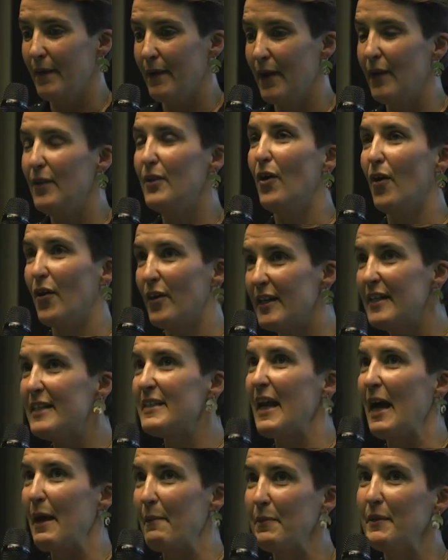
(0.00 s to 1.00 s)
a lot
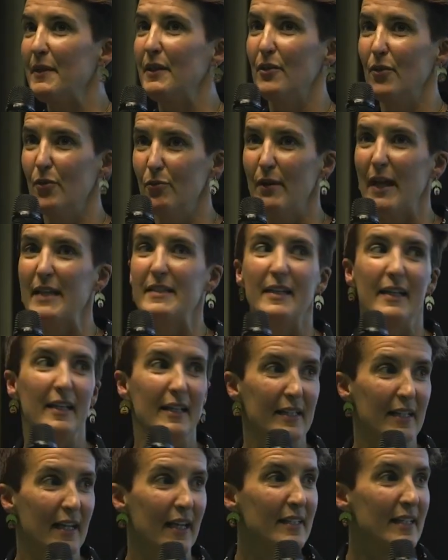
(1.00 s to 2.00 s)
is happening
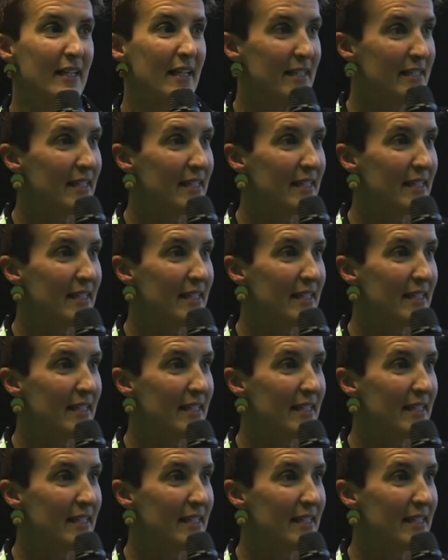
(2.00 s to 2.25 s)
already, and it